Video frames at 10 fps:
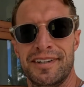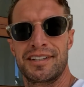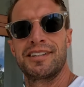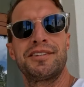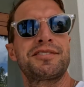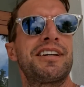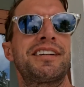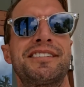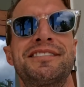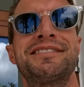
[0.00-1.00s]
We're gonna close
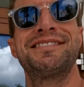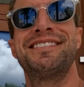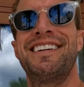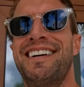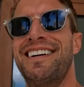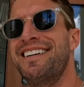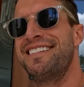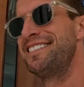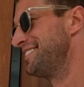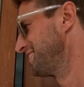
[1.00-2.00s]
that. Sorry.
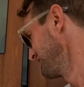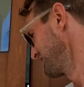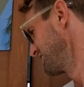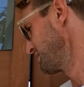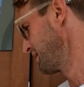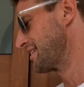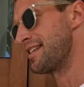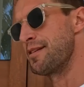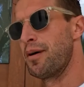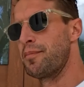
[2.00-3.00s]
Some
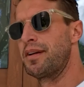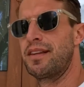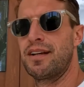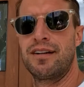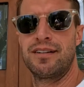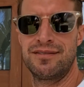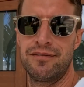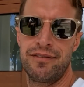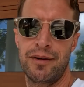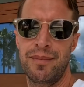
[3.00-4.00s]
AC pumping in there.
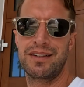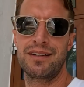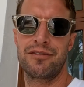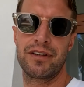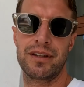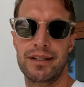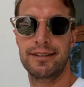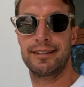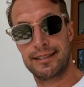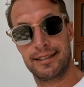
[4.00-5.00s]
Environmentally friendly
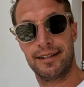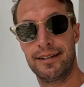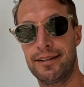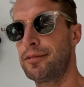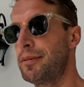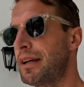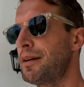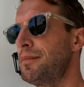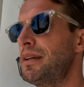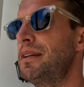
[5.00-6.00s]
when we
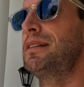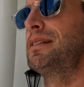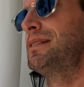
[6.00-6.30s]
can be.